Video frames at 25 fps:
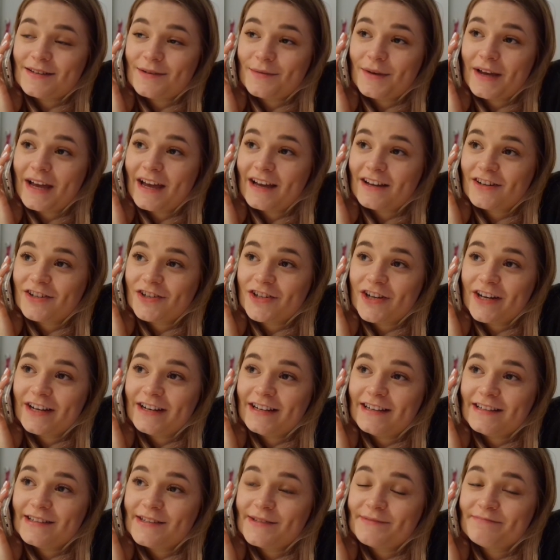so we're getting a
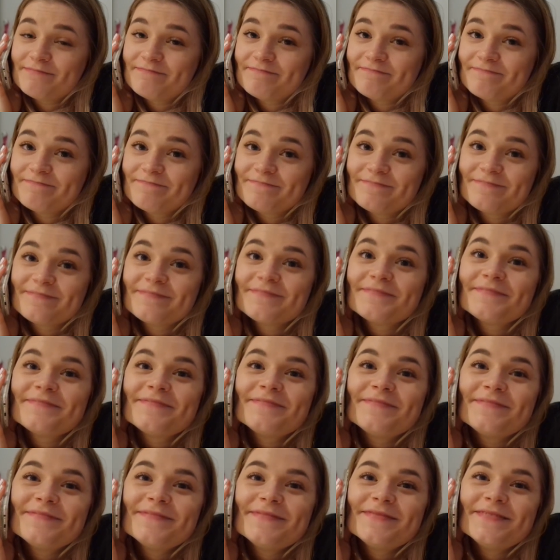Chinese.
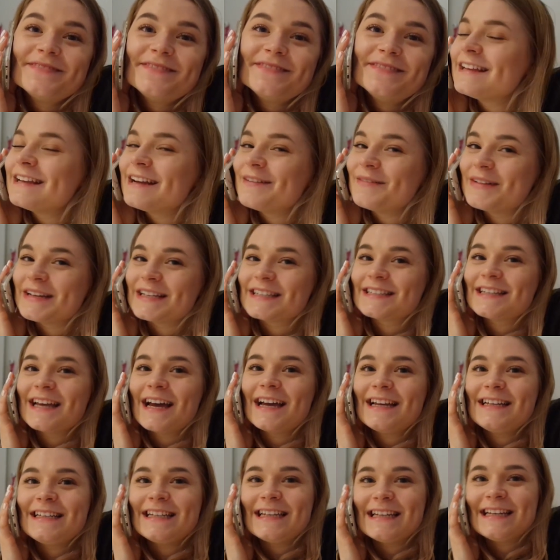I'm
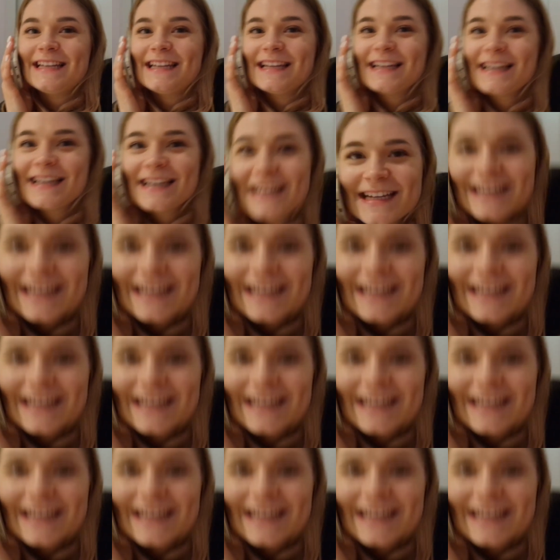excited.